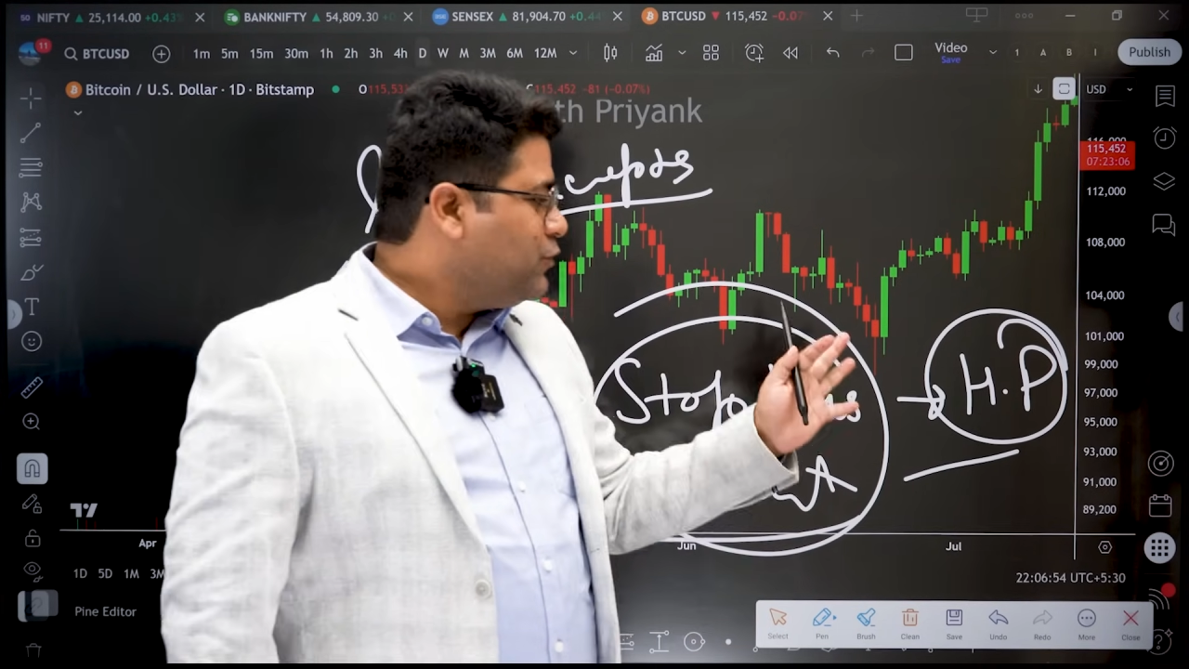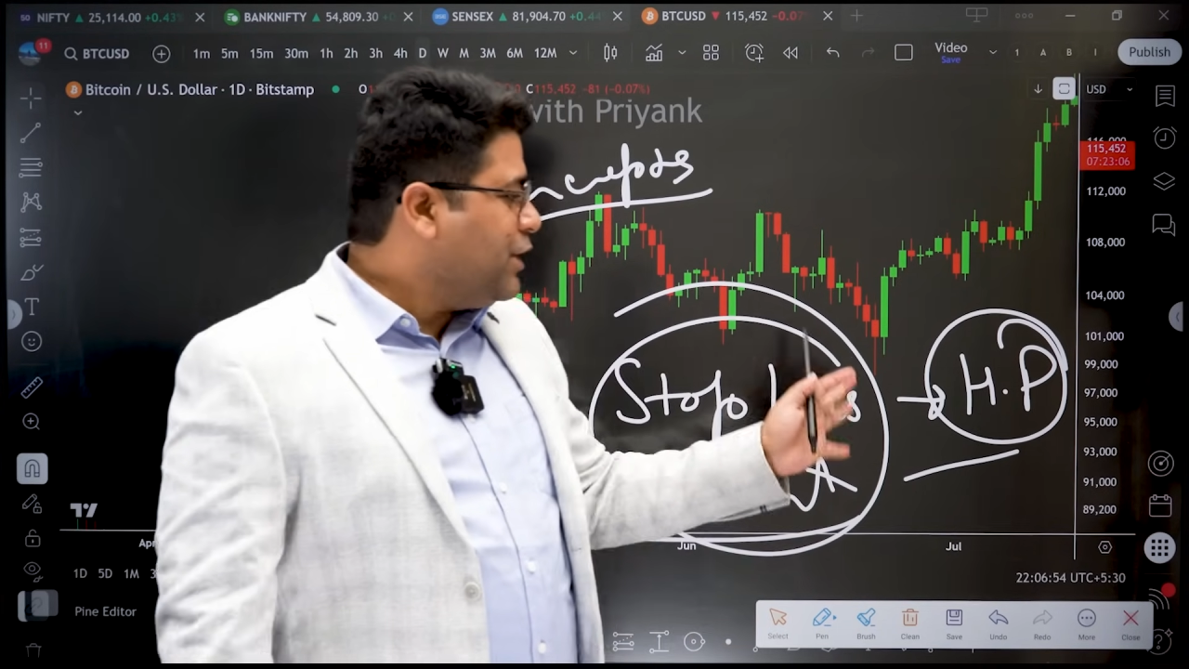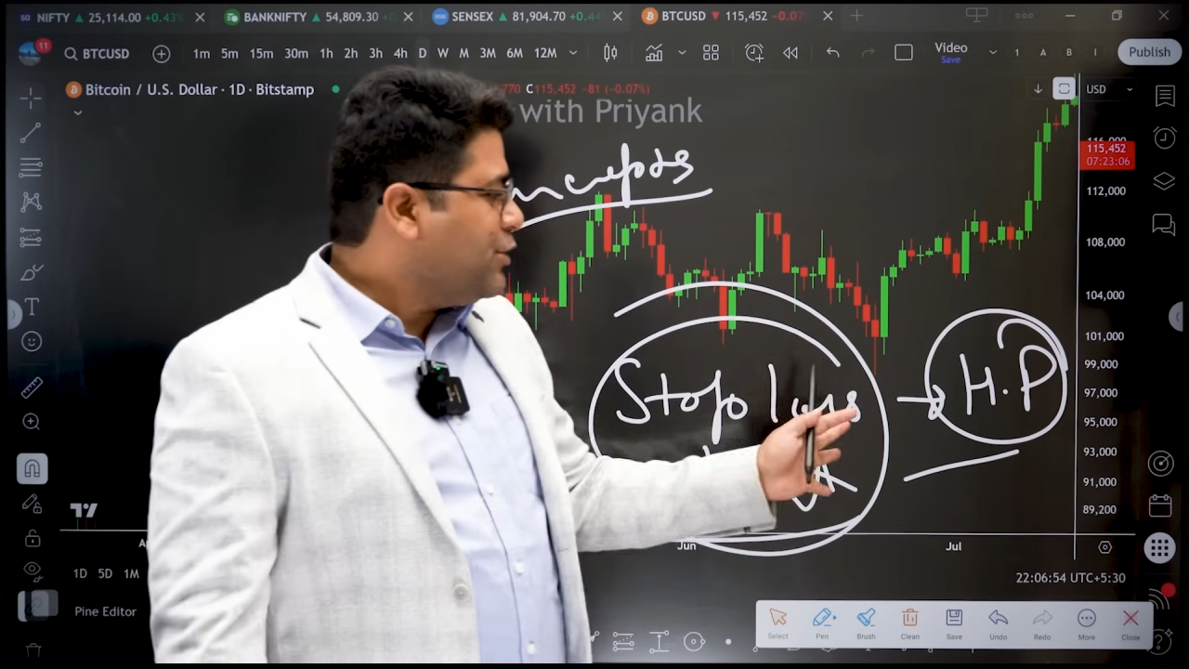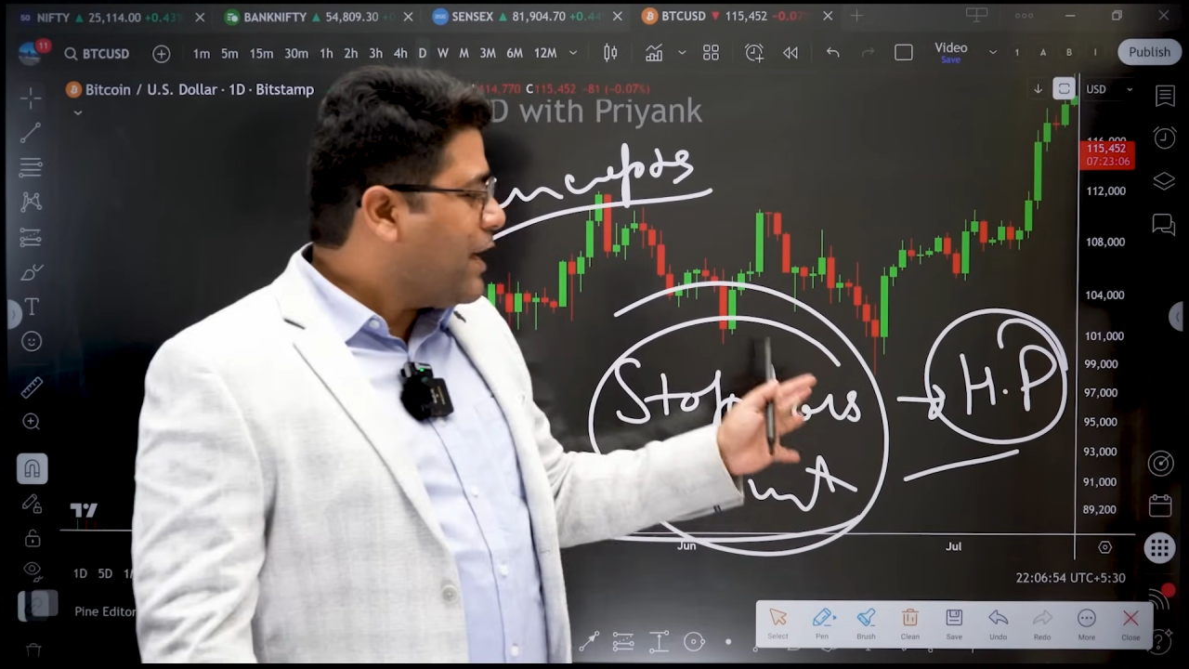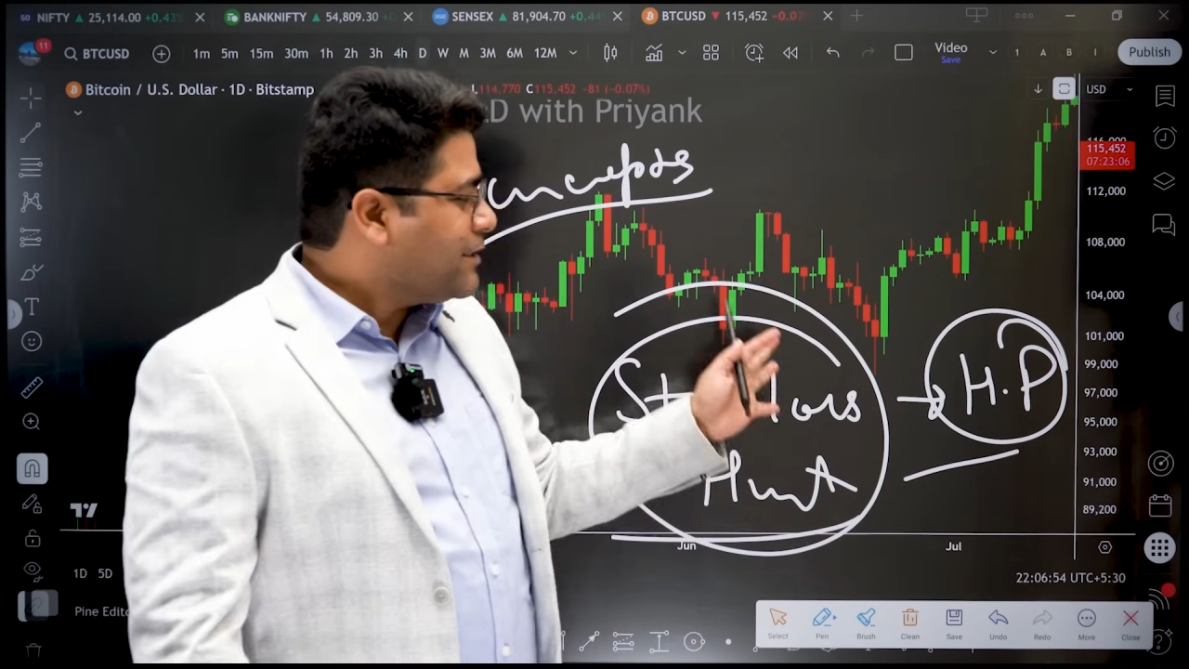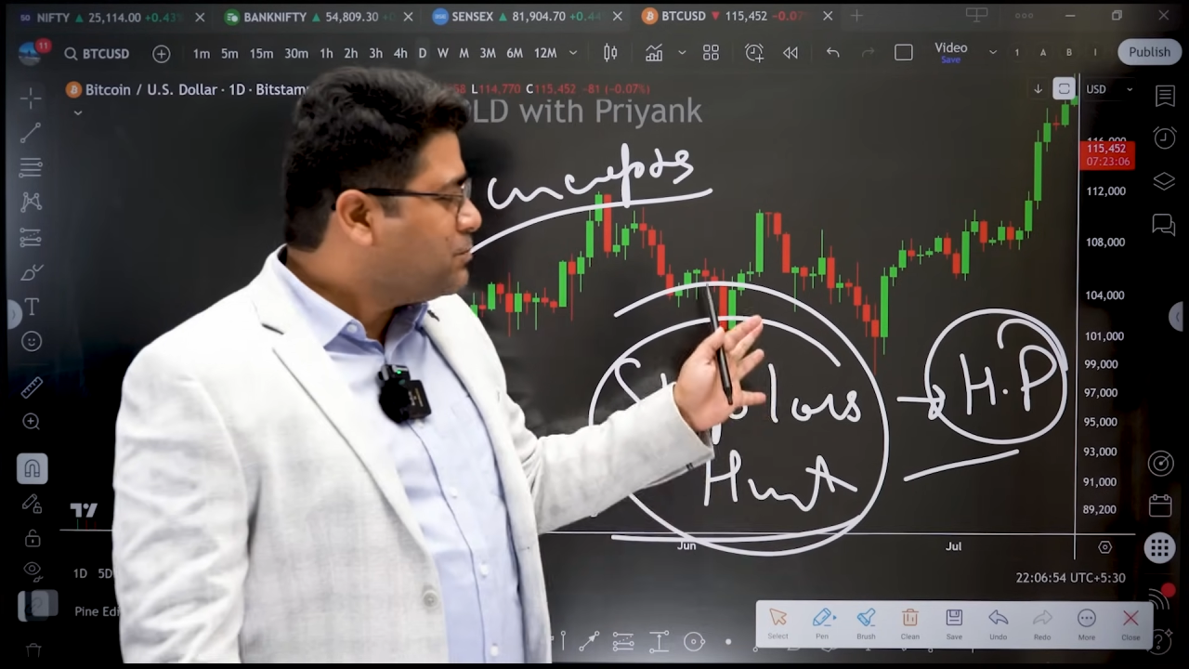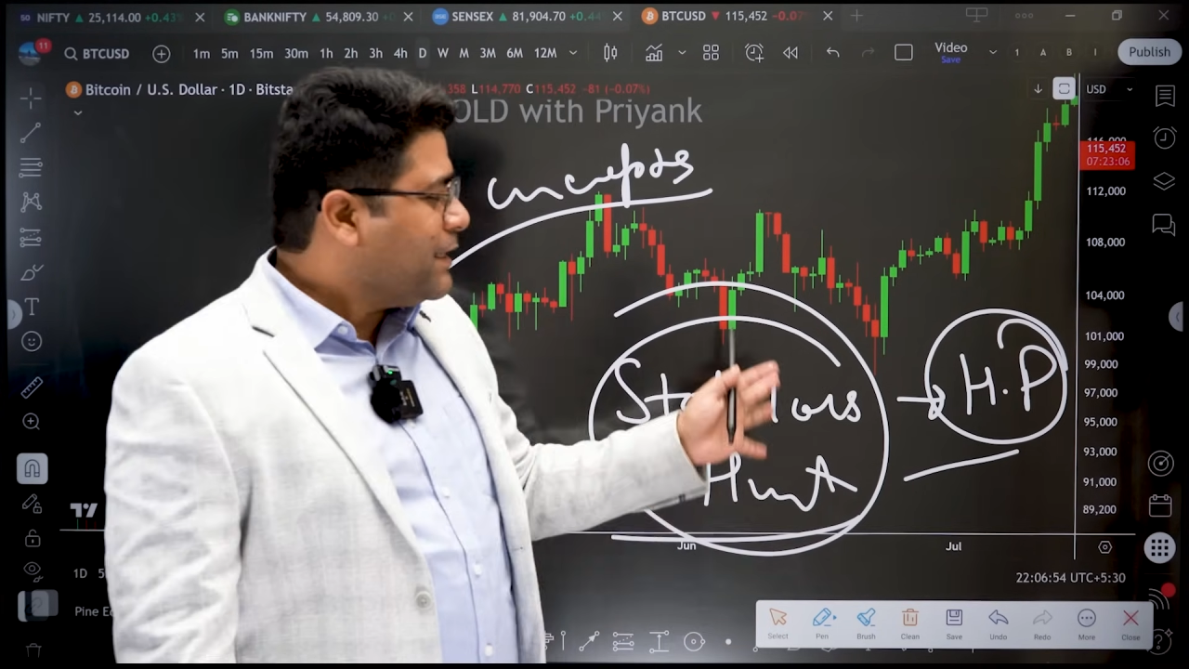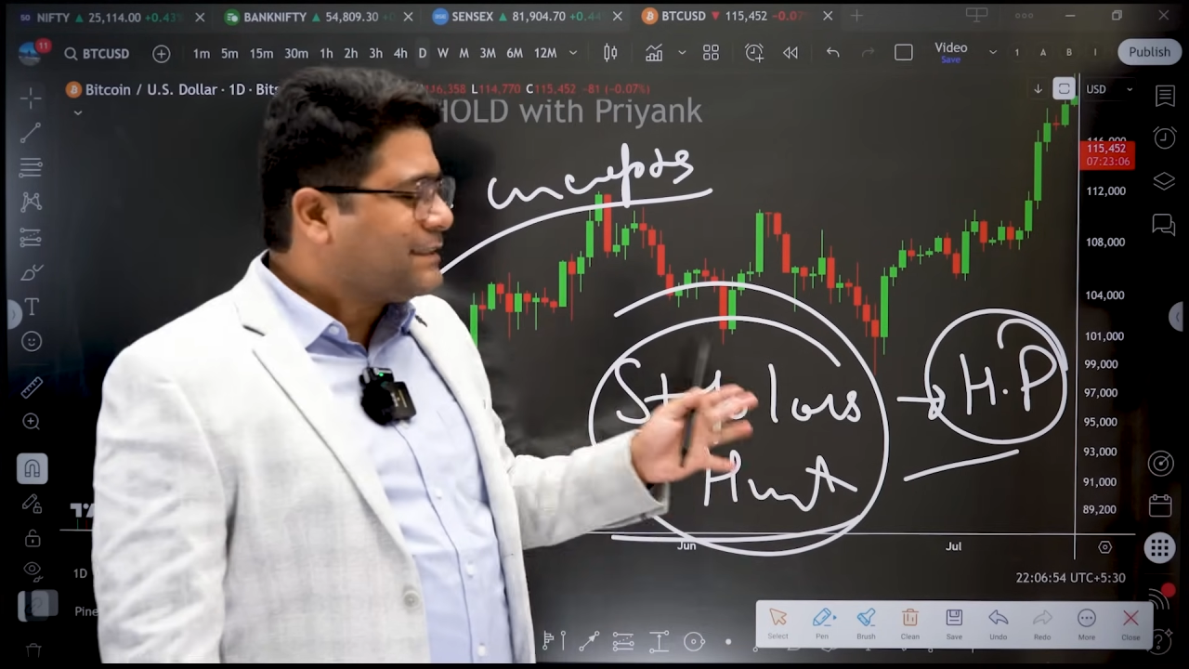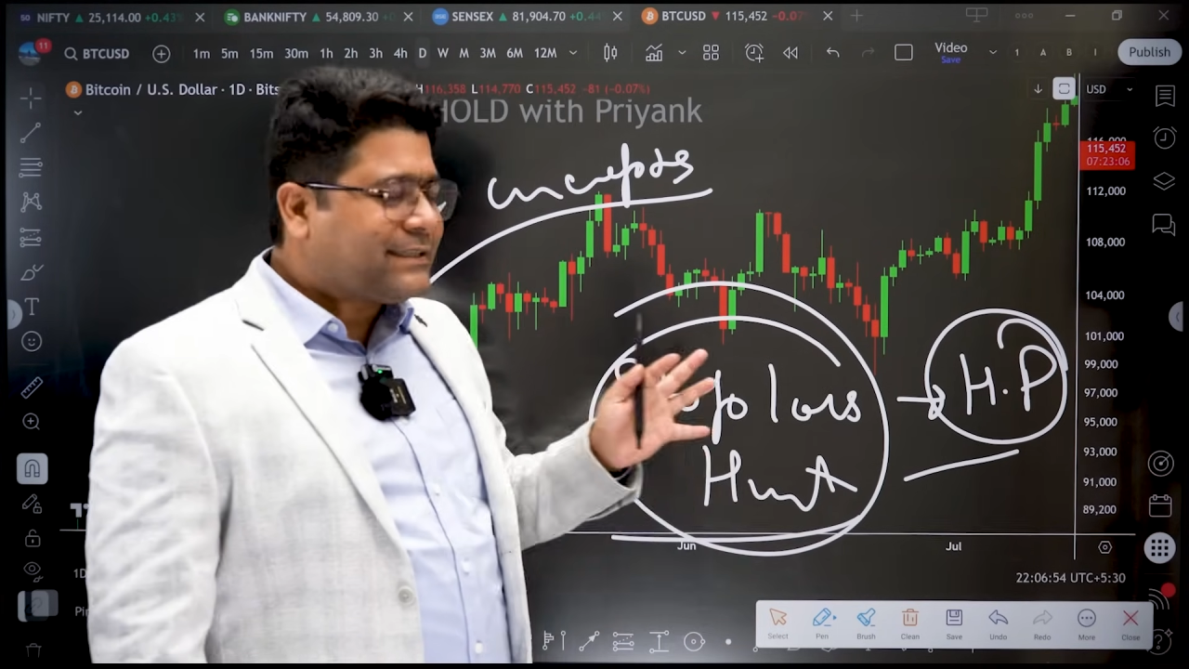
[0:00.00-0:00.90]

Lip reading: video has made